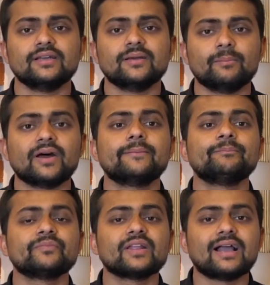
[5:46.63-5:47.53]
But
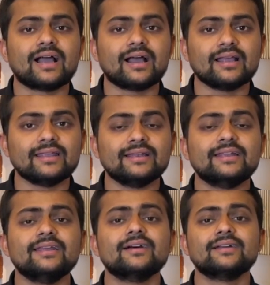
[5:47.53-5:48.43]
in
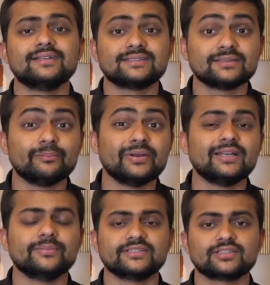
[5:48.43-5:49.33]
here it's pretty
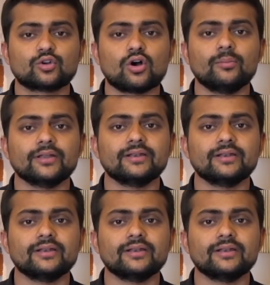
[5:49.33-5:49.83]
much common,